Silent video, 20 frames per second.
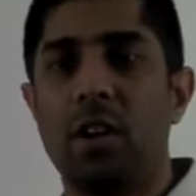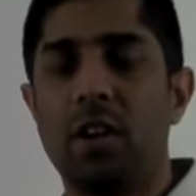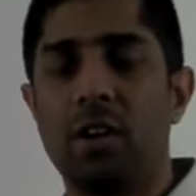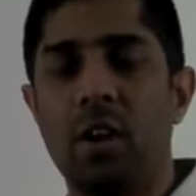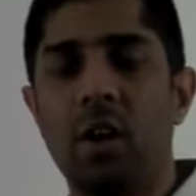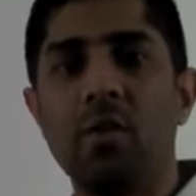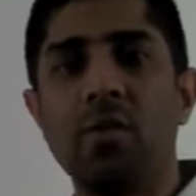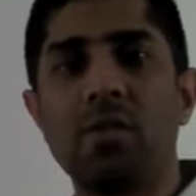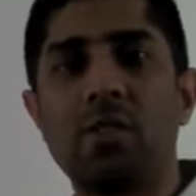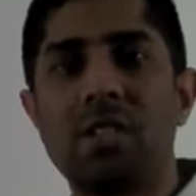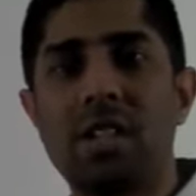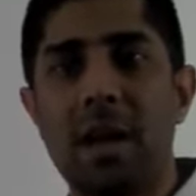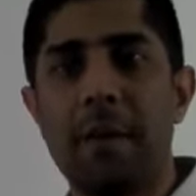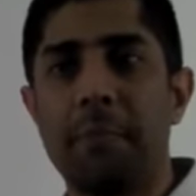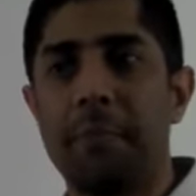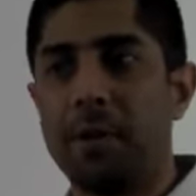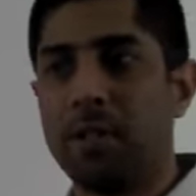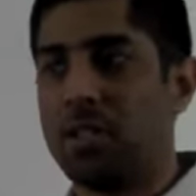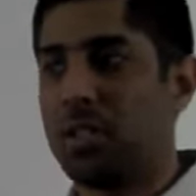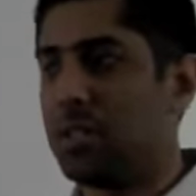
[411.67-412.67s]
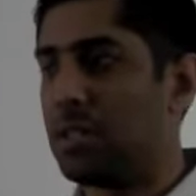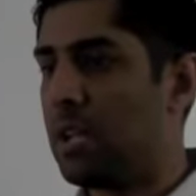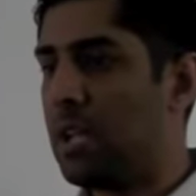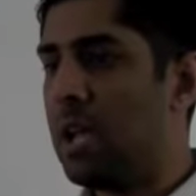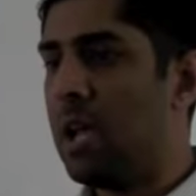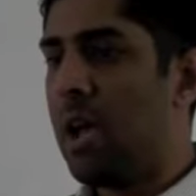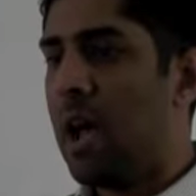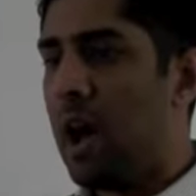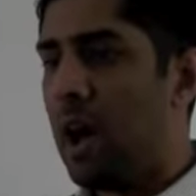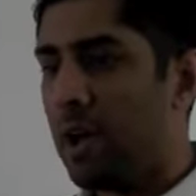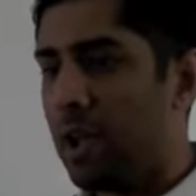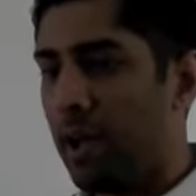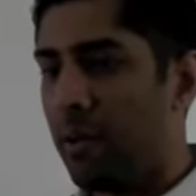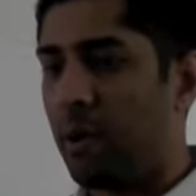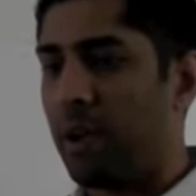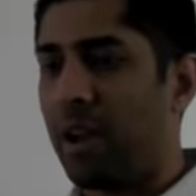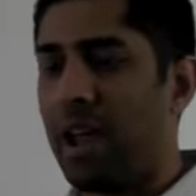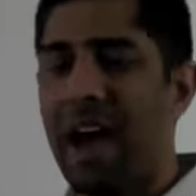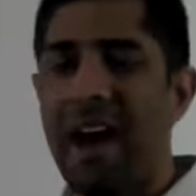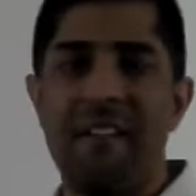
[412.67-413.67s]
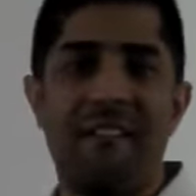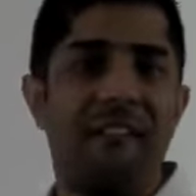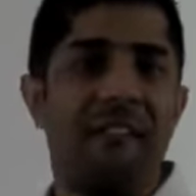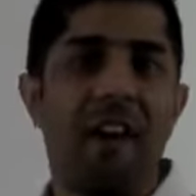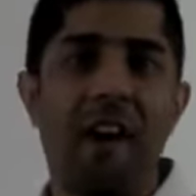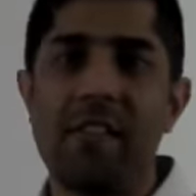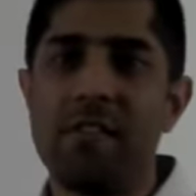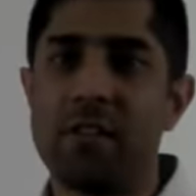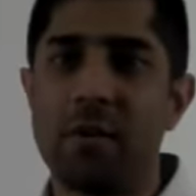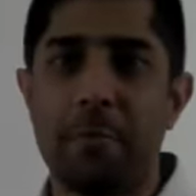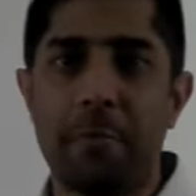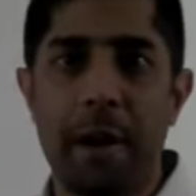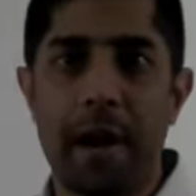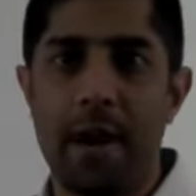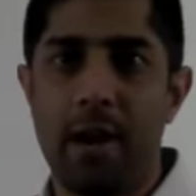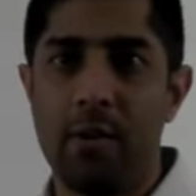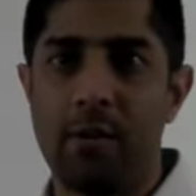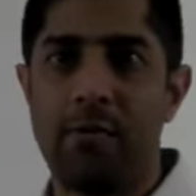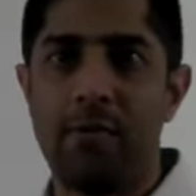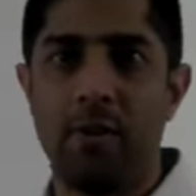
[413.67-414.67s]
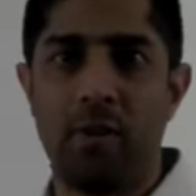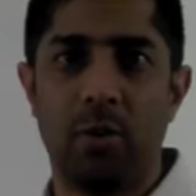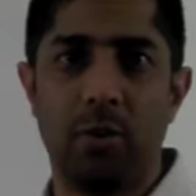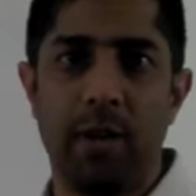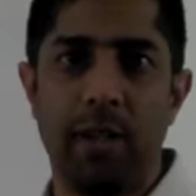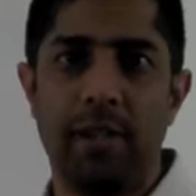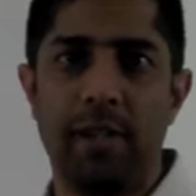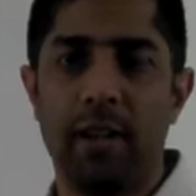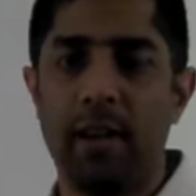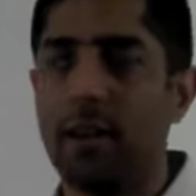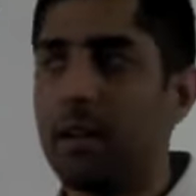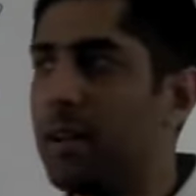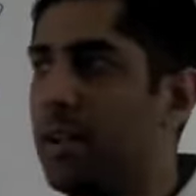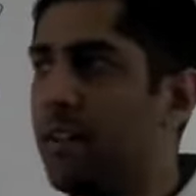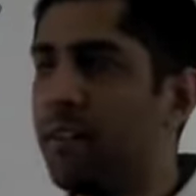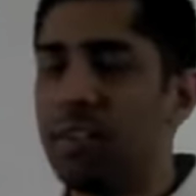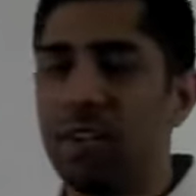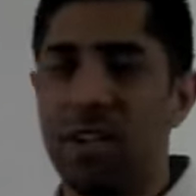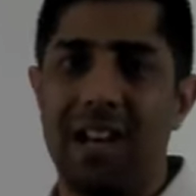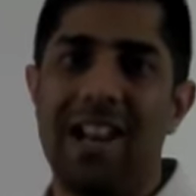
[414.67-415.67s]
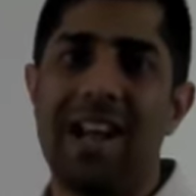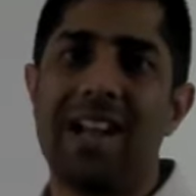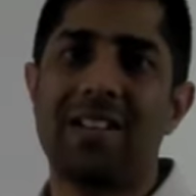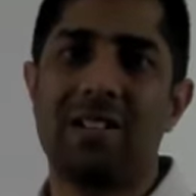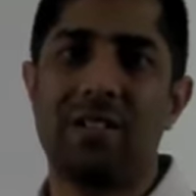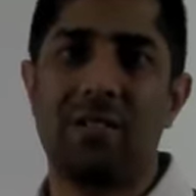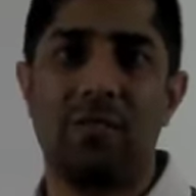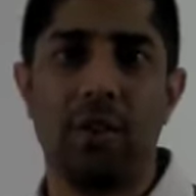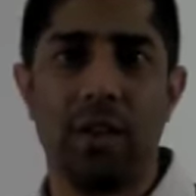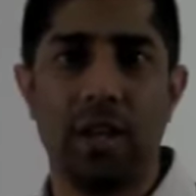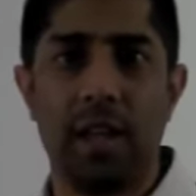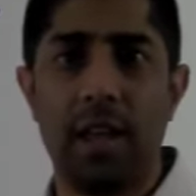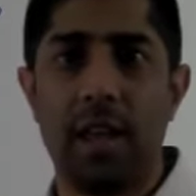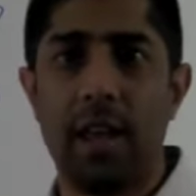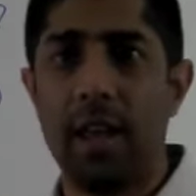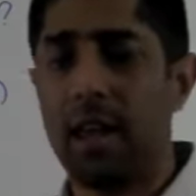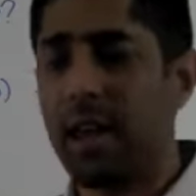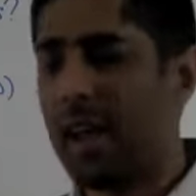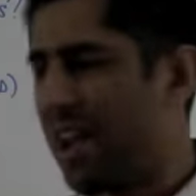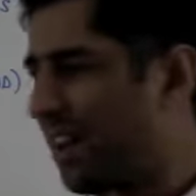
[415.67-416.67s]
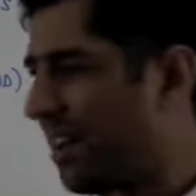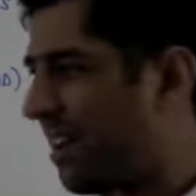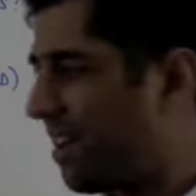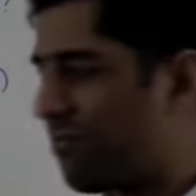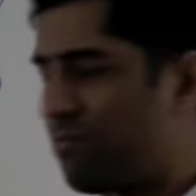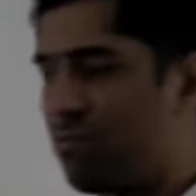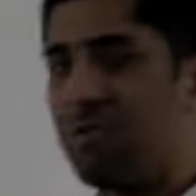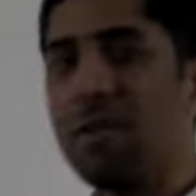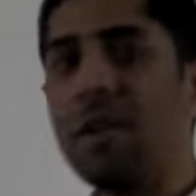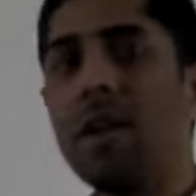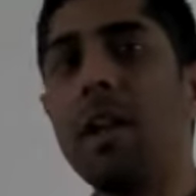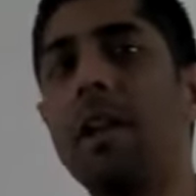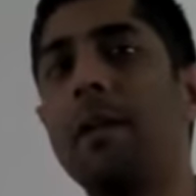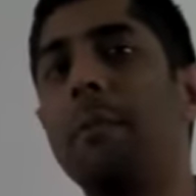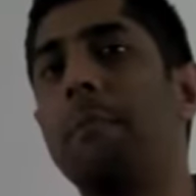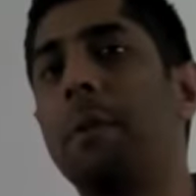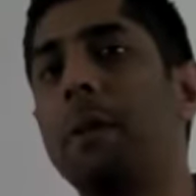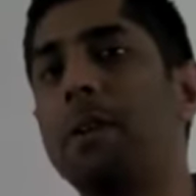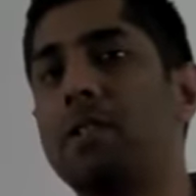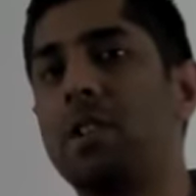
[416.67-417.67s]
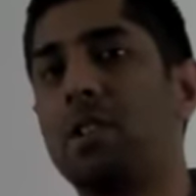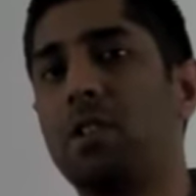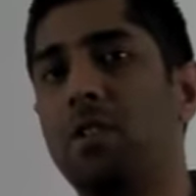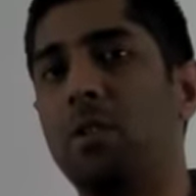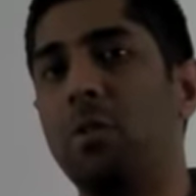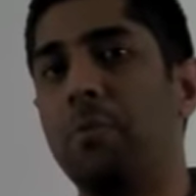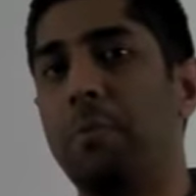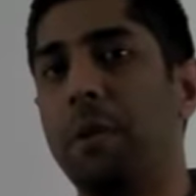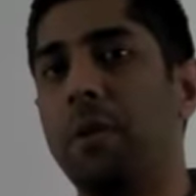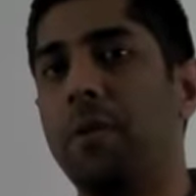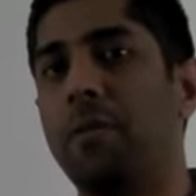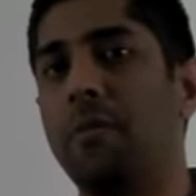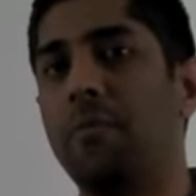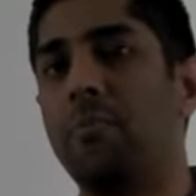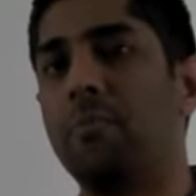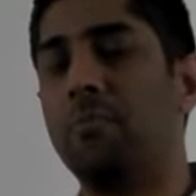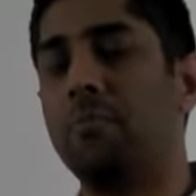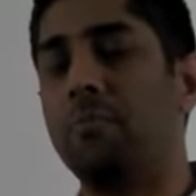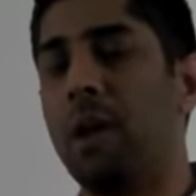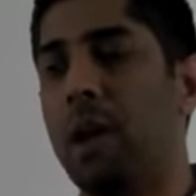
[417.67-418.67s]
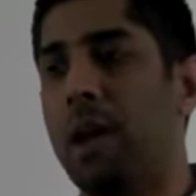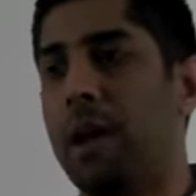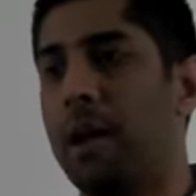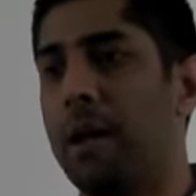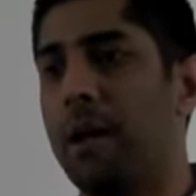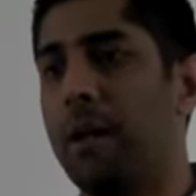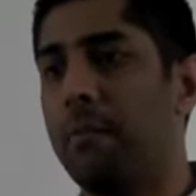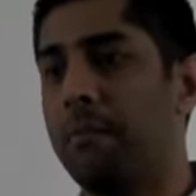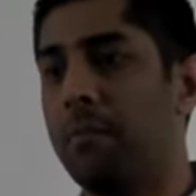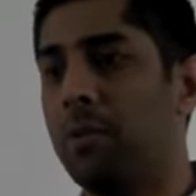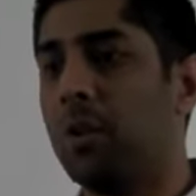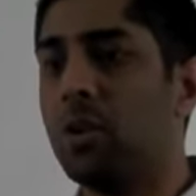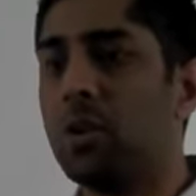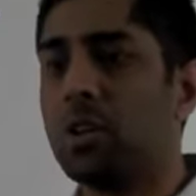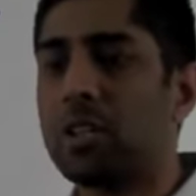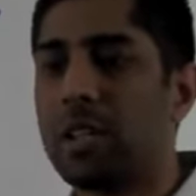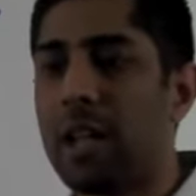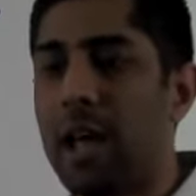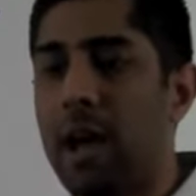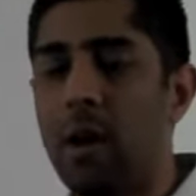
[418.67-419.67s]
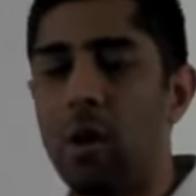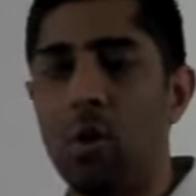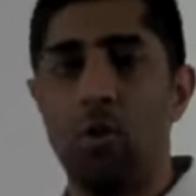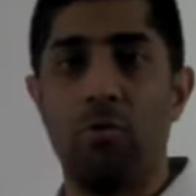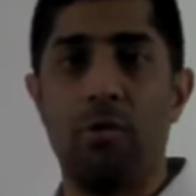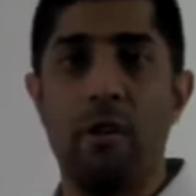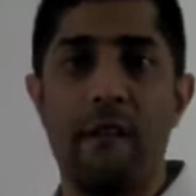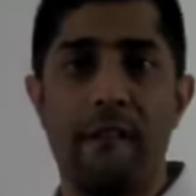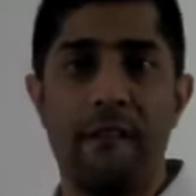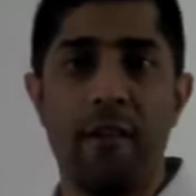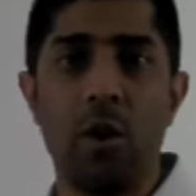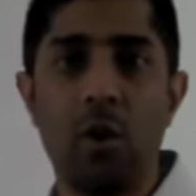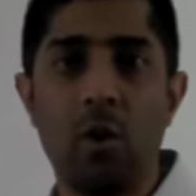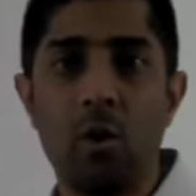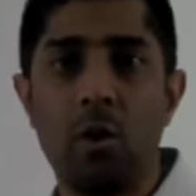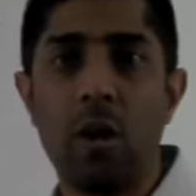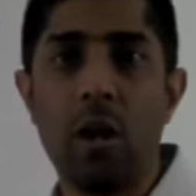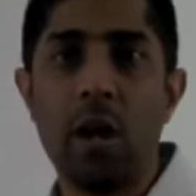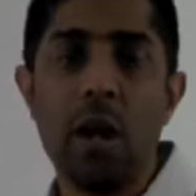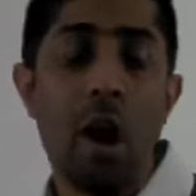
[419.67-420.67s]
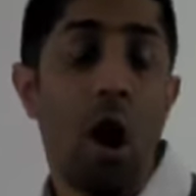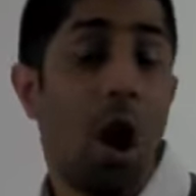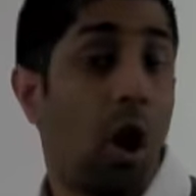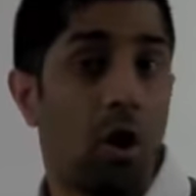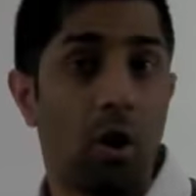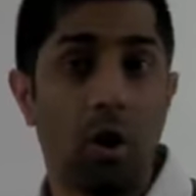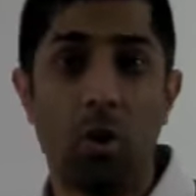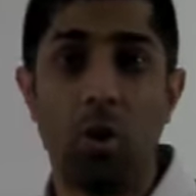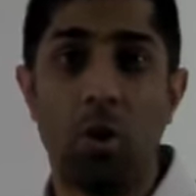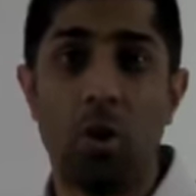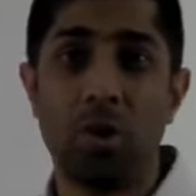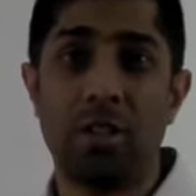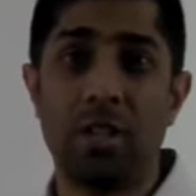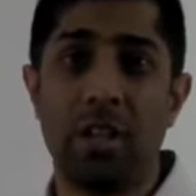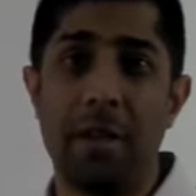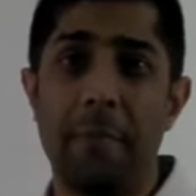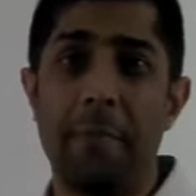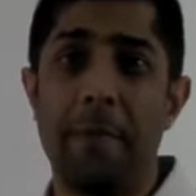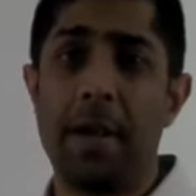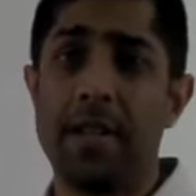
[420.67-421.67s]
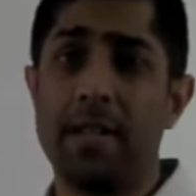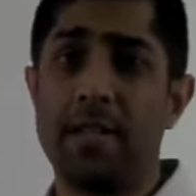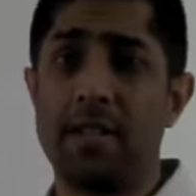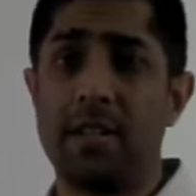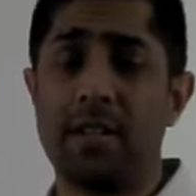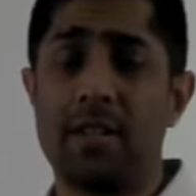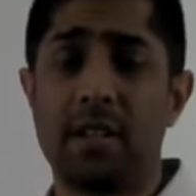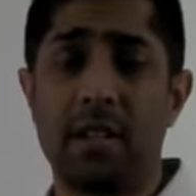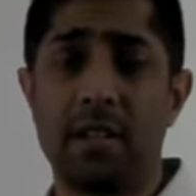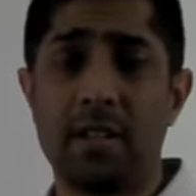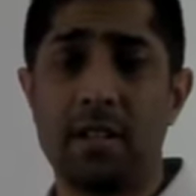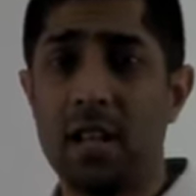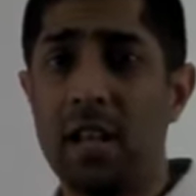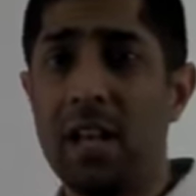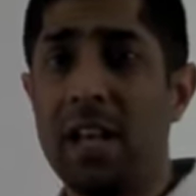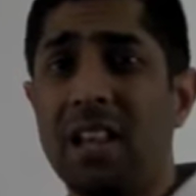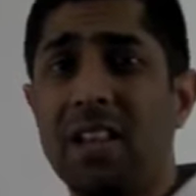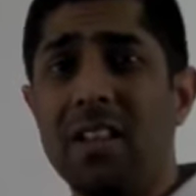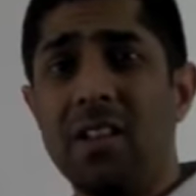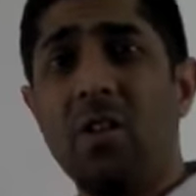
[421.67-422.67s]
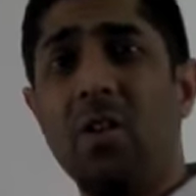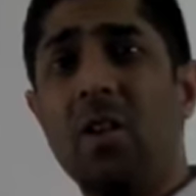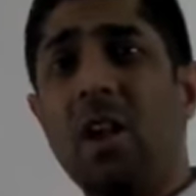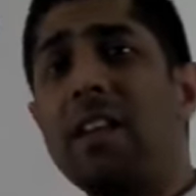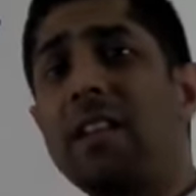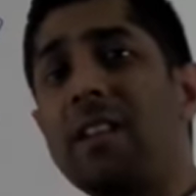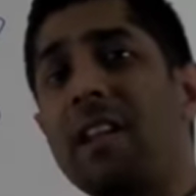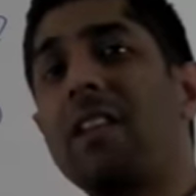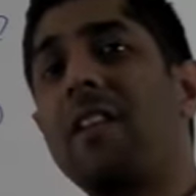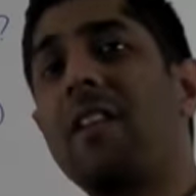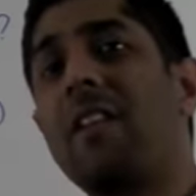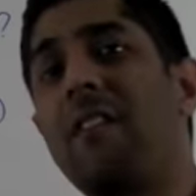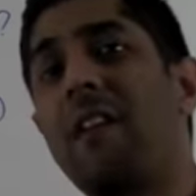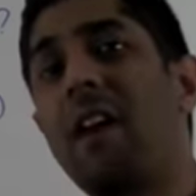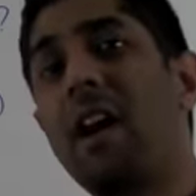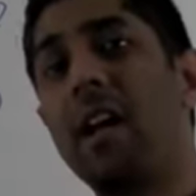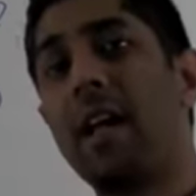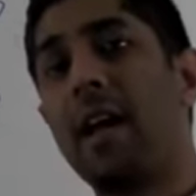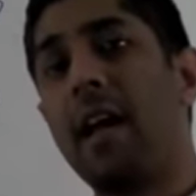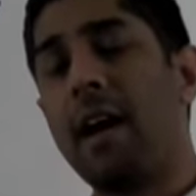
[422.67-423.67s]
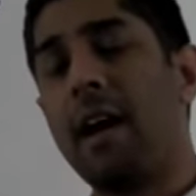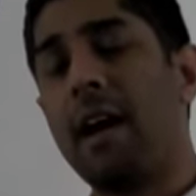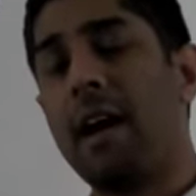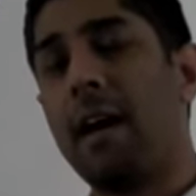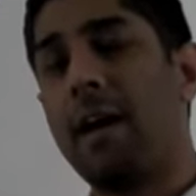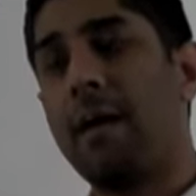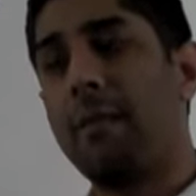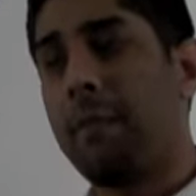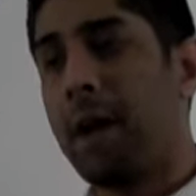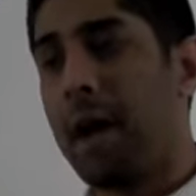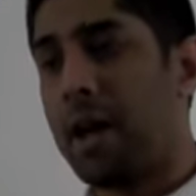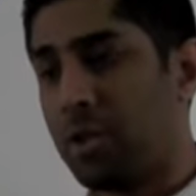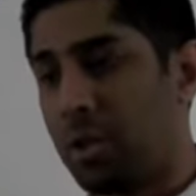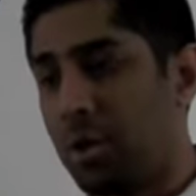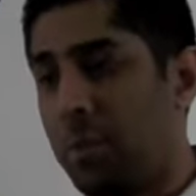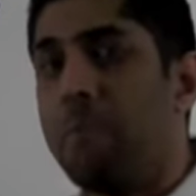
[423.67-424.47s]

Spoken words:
Don't set budgets, okay, we're going to have £500 for Twitter to last us for the year. And really, budgets should be looked at or reviewed on a quarterly basis, because you'll identify as you're